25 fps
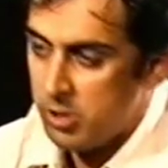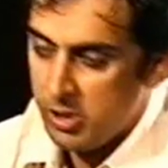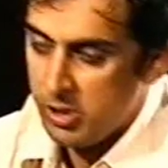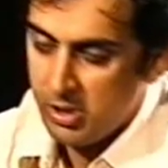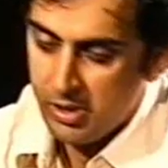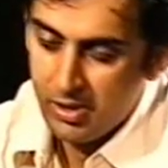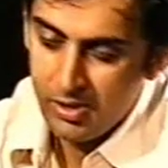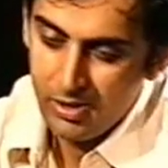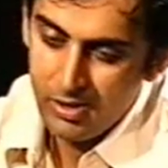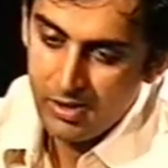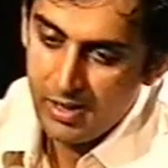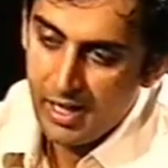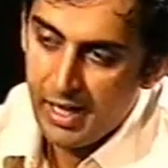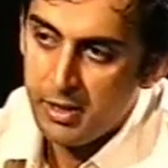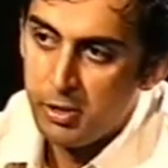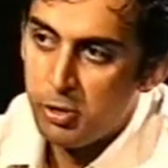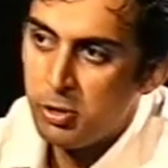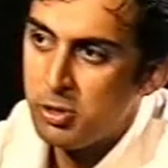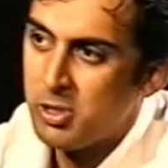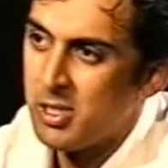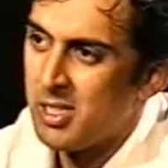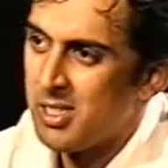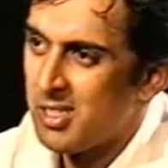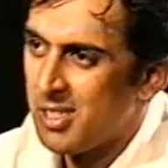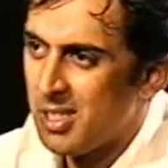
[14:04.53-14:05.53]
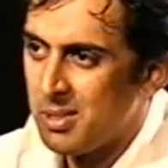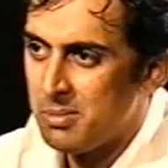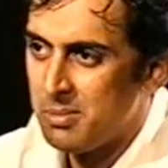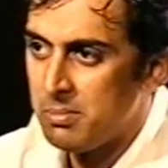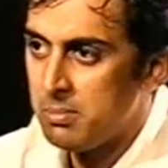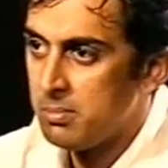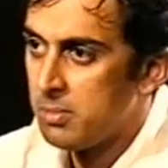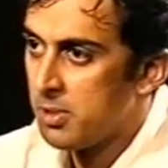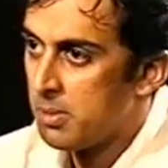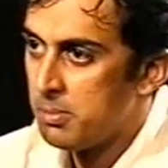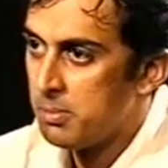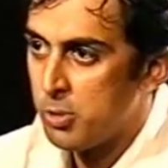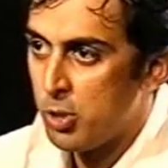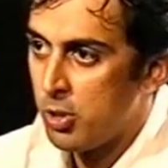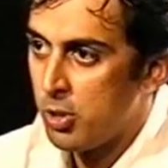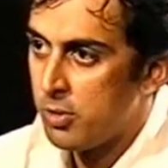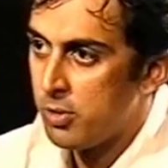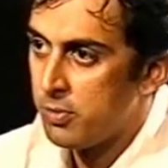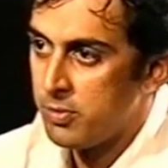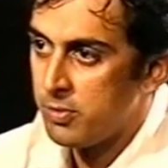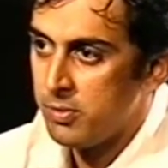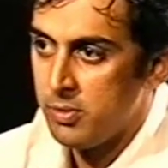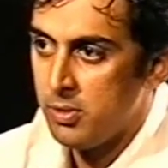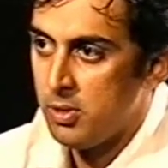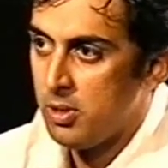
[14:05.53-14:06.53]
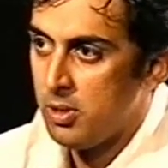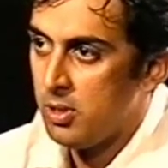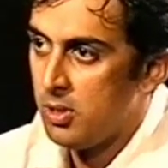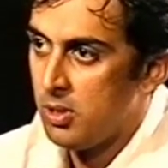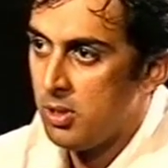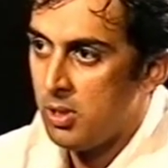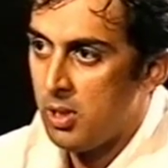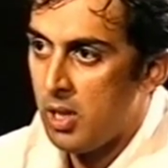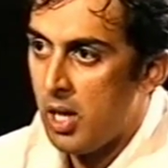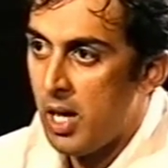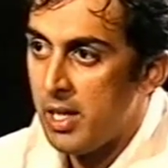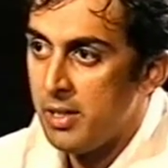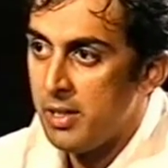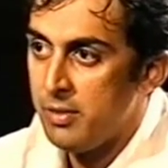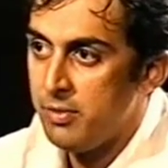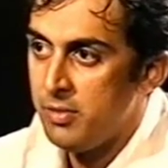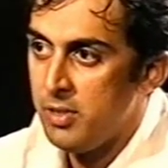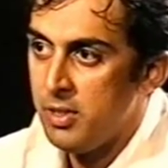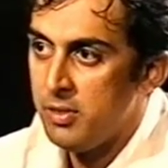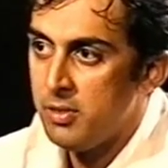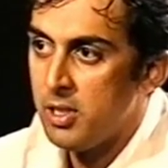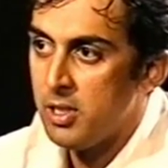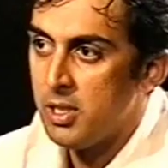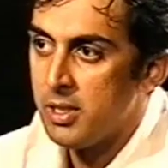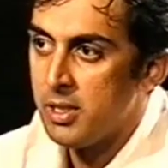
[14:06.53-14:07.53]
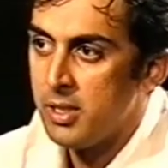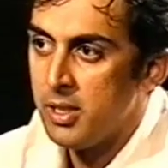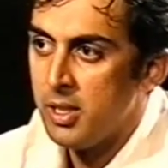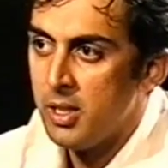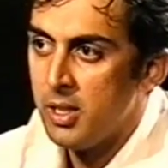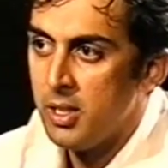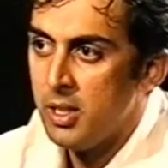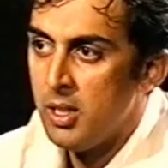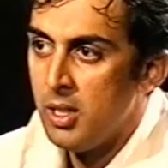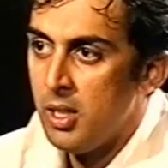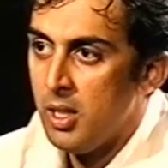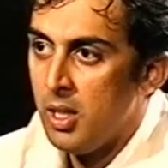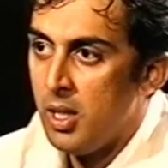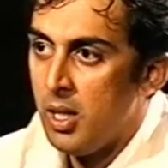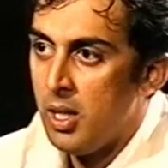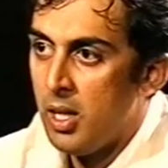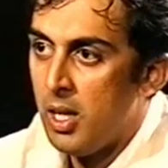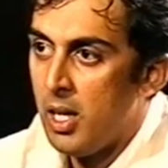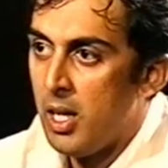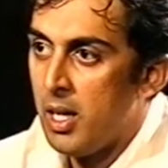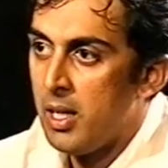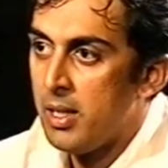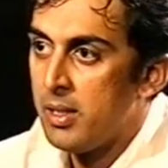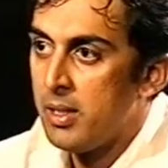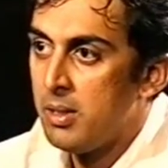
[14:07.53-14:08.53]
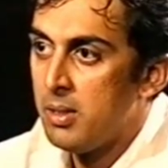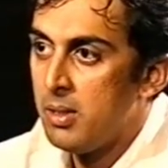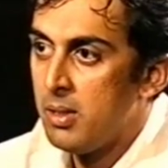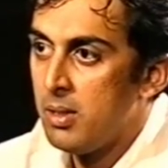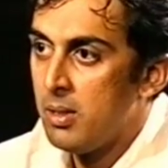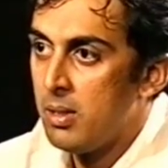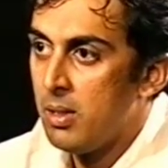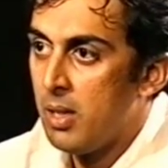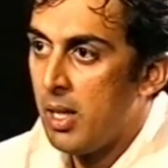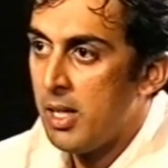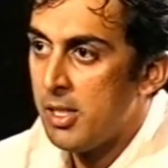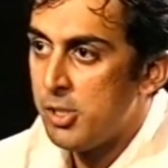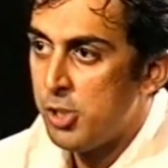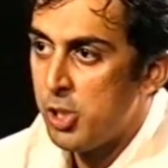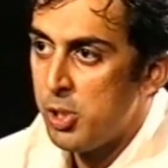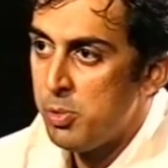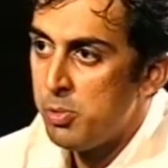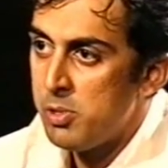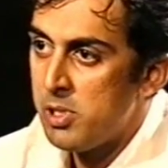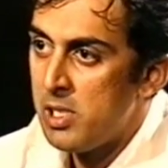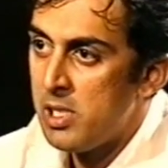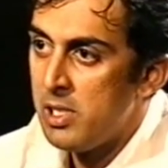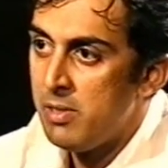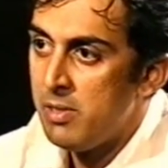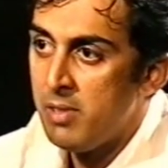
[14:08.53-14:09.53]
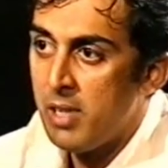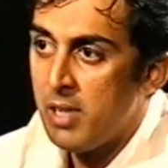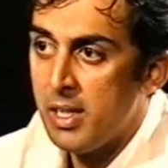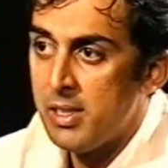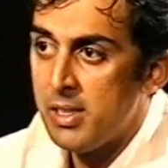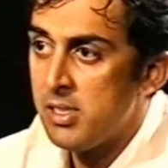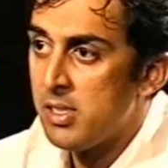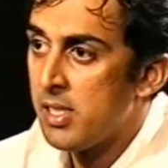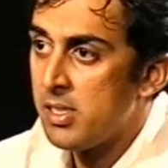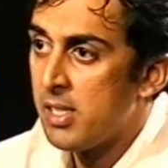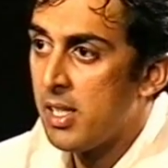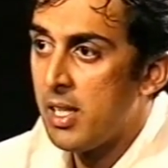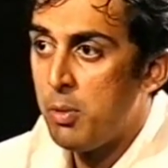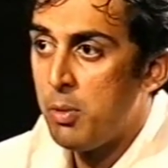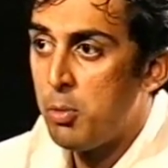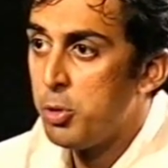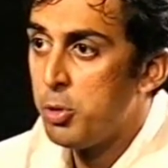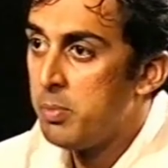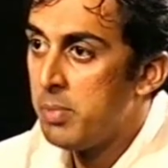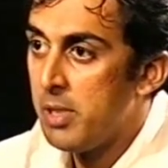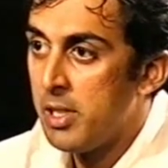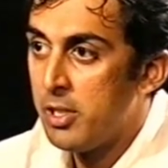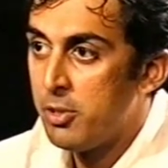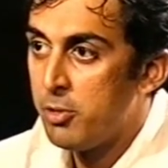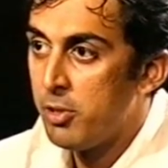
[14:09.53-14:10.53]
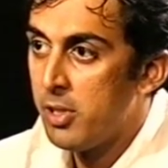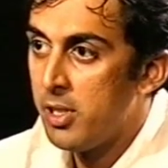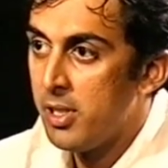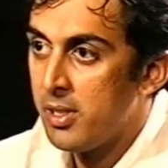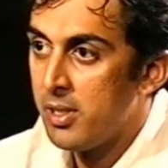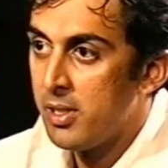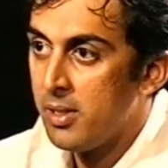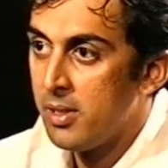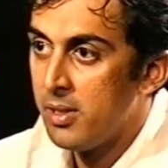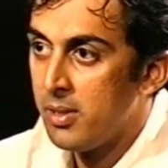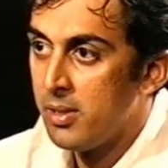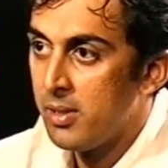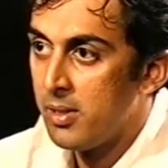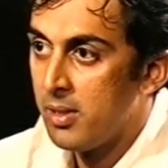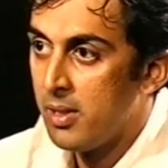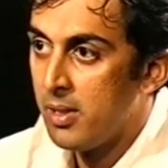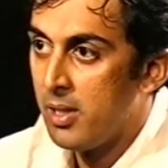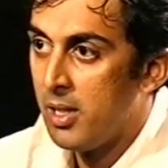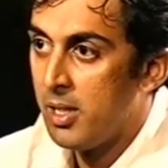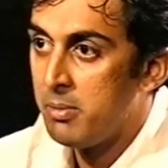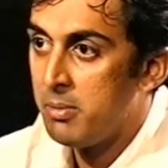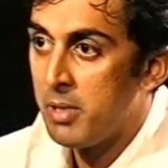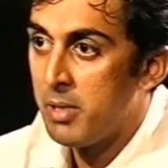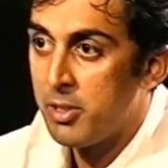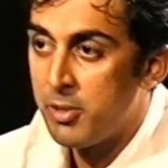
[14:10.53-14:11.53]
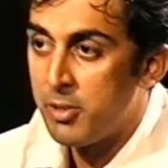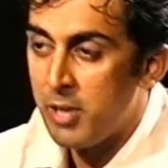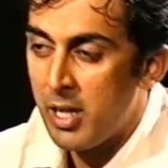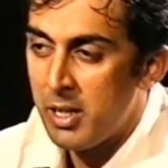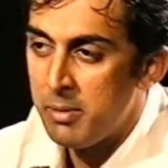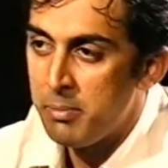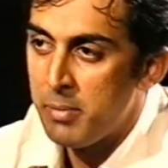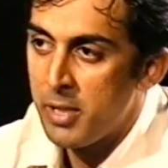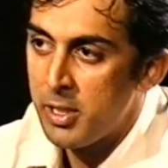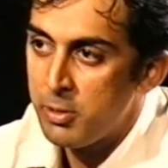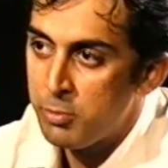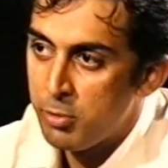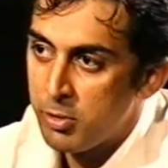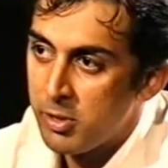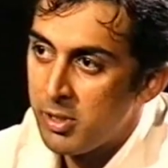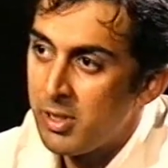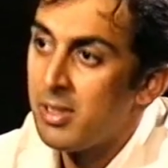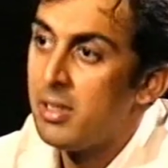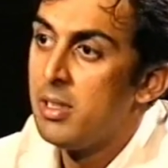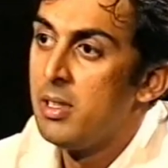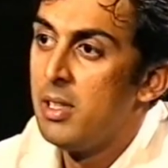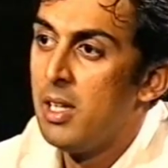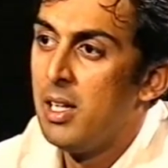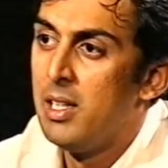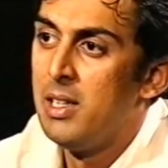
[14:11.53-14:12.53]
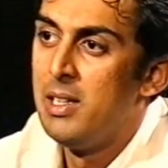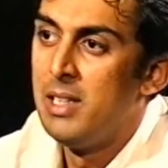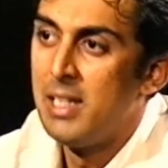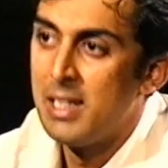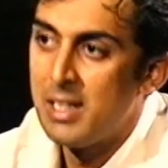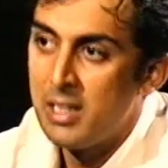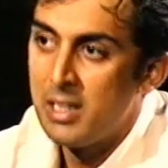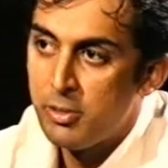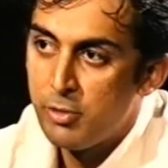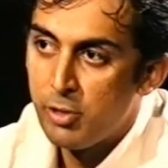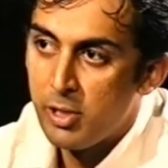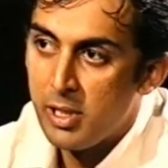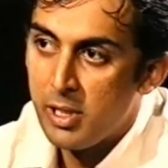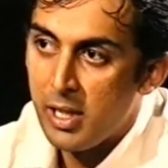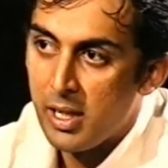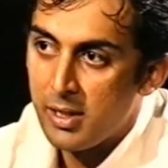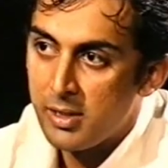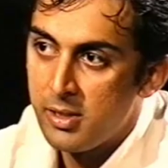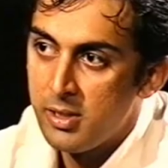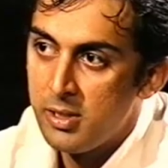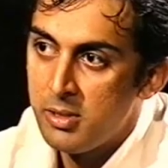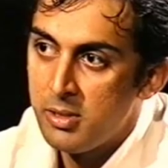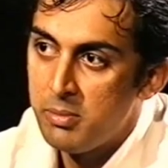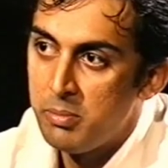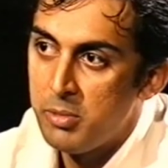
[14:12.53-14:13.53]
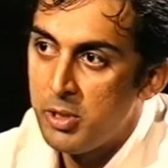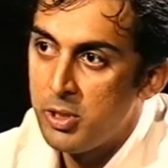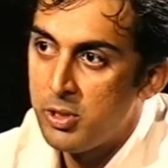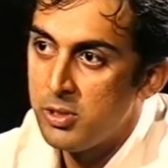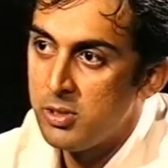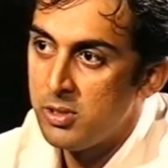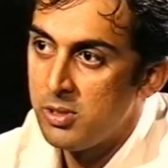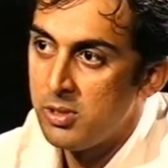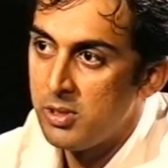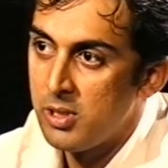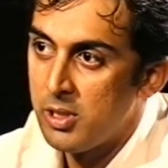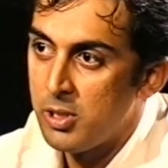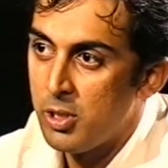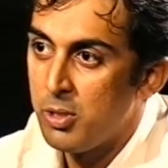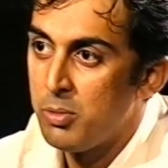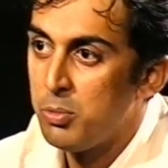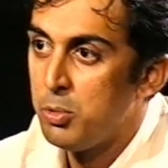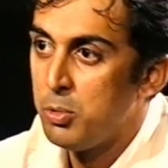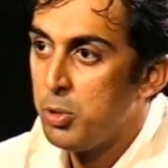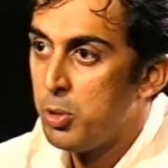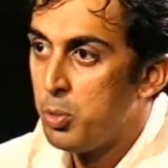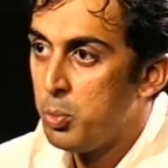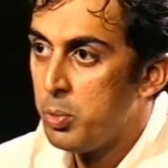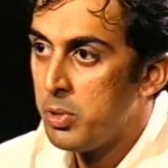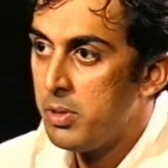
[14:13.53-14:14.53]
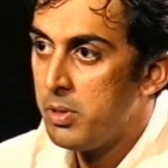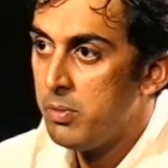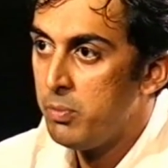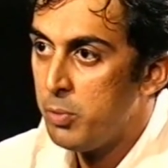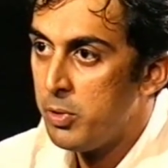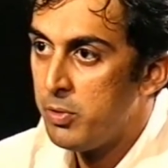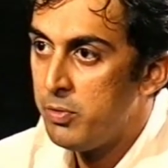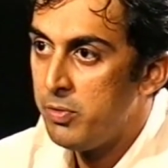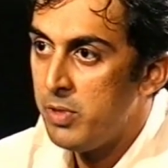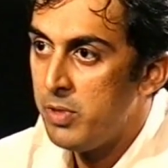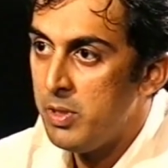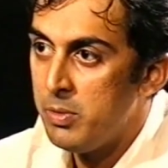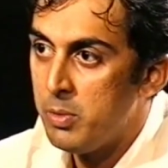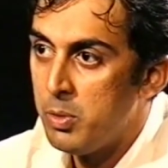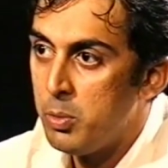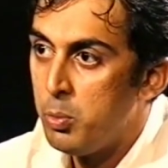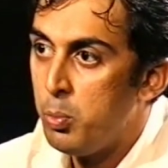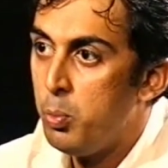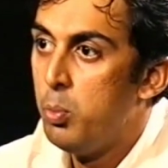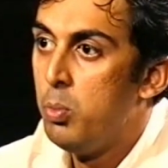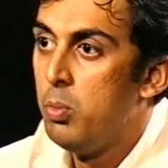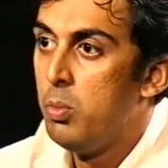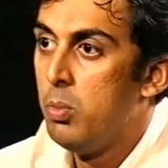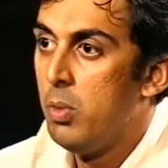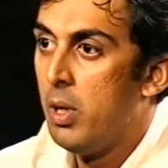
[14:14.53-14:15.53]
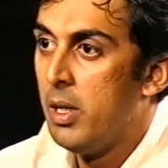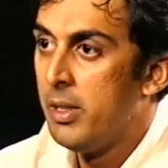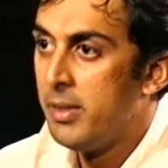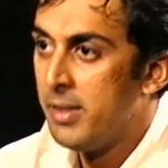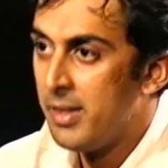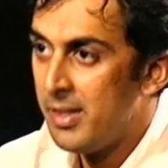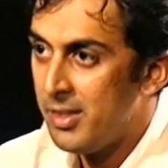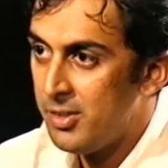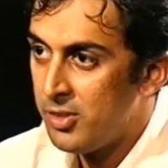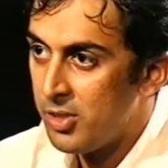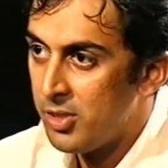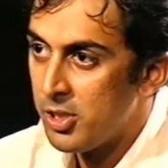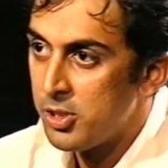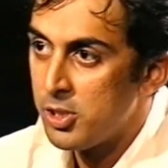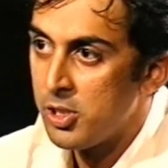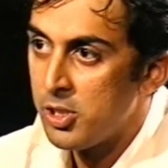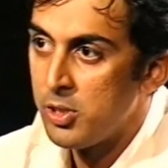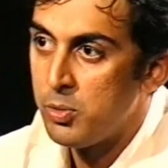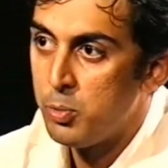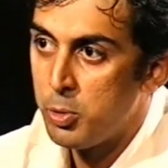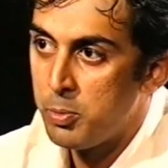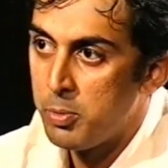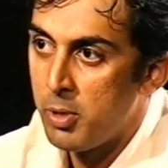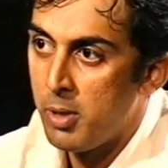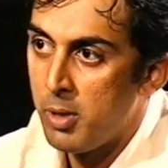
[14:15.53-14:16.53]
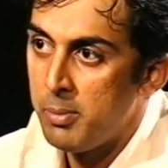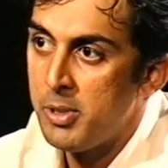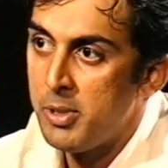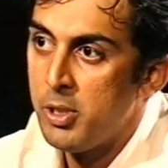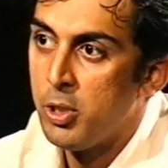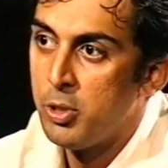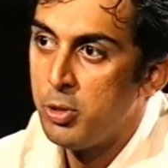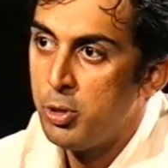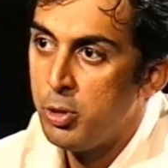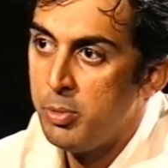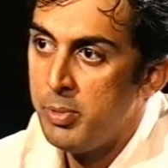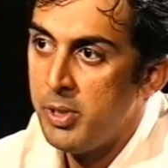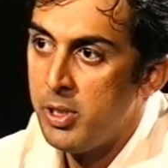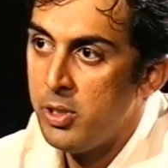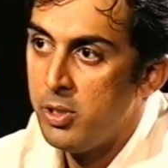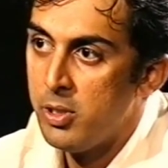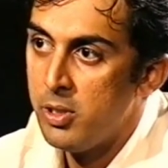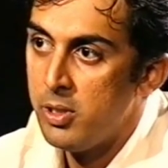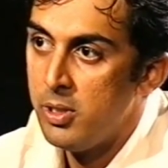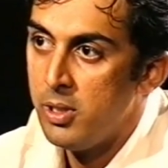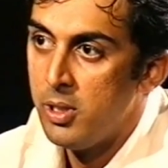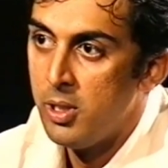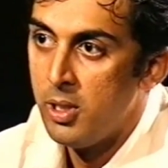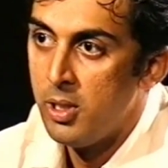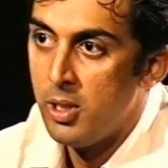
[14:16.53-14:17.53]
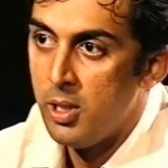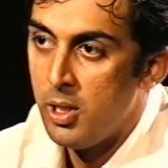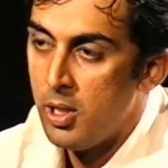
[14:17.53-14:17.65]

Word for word: she diagnosed as some some sort of uh, high fever and and as she was leaving, I just said I want to play cricket, and my grandparents were a little reluctant because they thought you know with with fever and the exertion would probably not do me good,